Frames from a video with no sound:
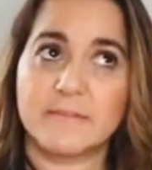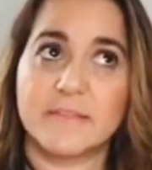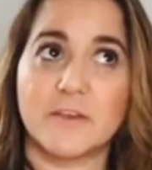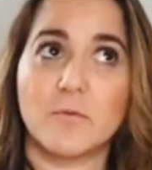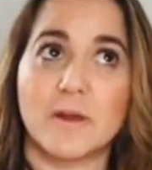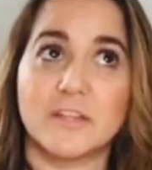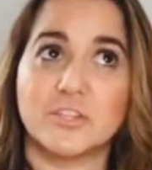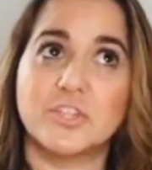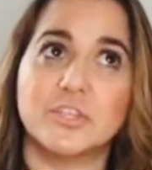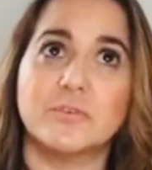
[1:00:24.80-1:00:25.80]
They
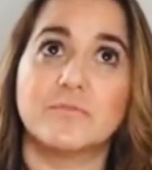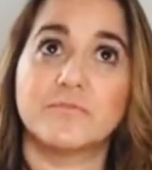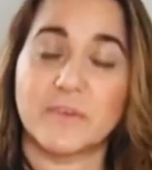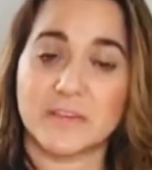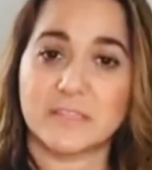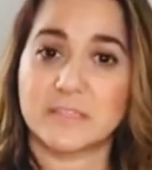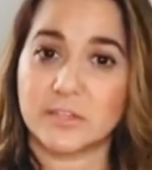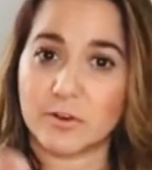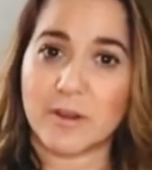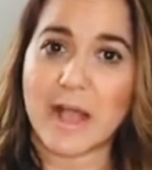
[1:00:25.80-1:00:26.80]
wanted to fix
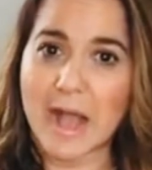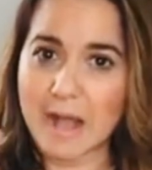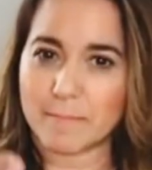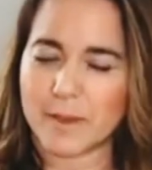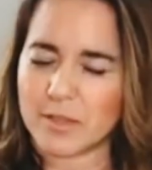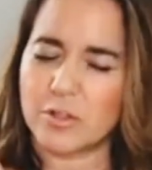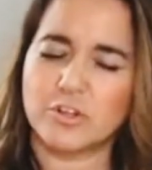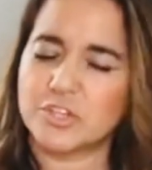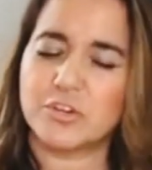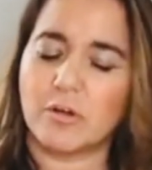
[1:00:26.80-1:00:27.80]
your
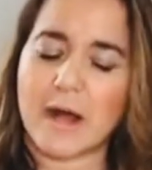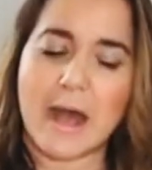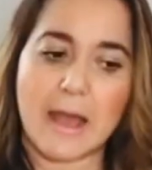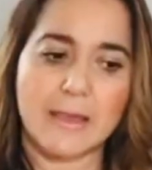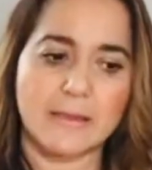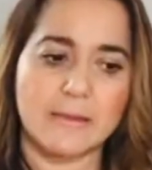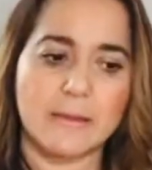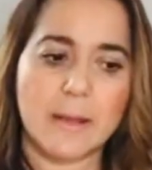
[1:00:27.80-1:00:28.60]
biological eye,